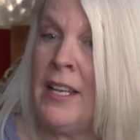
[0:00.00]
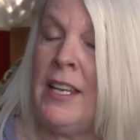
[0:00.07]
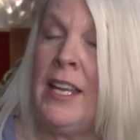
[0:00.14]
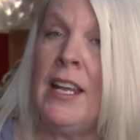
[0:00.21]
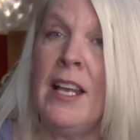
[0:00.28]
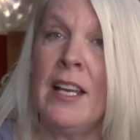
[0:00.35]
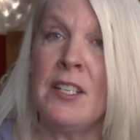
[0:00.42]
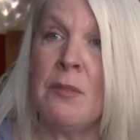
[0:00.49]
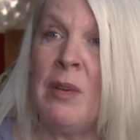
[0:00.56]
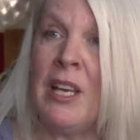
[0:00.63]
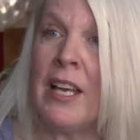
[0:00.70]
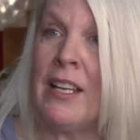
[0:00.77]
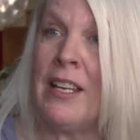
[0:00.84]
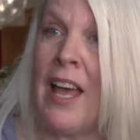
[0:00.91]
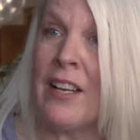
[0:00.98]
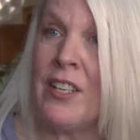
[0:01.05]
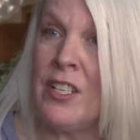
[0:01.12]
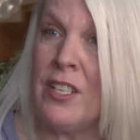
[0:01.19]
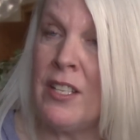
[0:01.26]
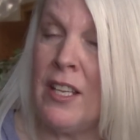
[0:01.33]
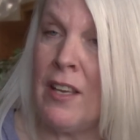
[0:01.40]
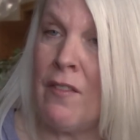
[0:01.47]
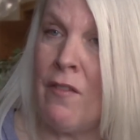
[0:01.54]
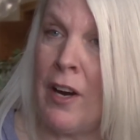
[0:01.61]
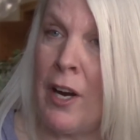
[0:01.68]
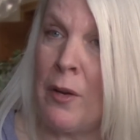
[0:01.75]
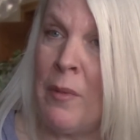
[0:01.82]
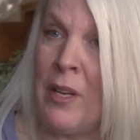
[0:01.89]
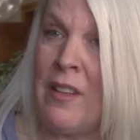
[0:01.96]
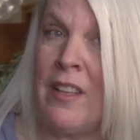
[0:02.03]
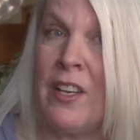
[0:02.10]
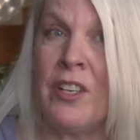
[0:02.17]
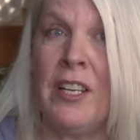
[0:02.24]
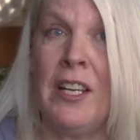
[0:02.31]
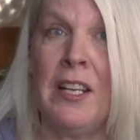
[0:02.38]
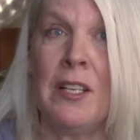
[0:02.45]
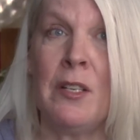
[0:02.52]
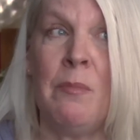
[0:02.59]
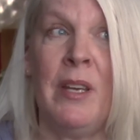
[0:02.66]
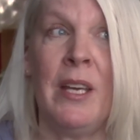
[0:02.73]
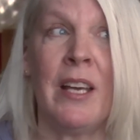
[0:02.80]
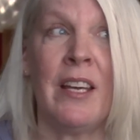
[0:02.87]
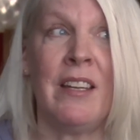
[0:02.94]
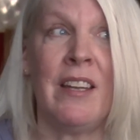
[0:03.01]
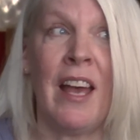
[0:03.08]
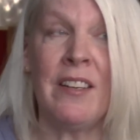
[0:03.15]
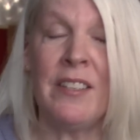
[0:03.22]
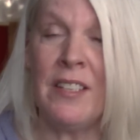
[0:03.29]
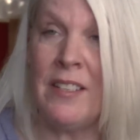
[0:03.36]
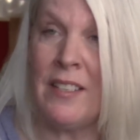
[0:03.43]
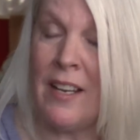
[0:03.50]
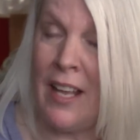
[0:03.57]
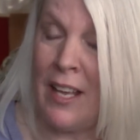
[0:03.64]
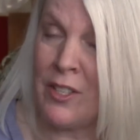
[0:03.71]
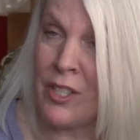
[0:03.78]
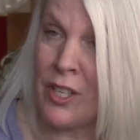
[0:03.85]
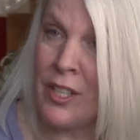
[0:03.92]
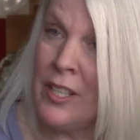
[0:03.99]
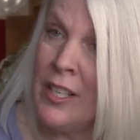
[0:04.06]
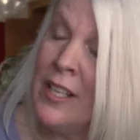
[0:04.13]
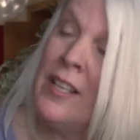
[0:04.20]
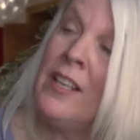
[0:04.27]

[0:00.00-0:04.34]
needing to be connected to the environment. They're needing to be connected to nature.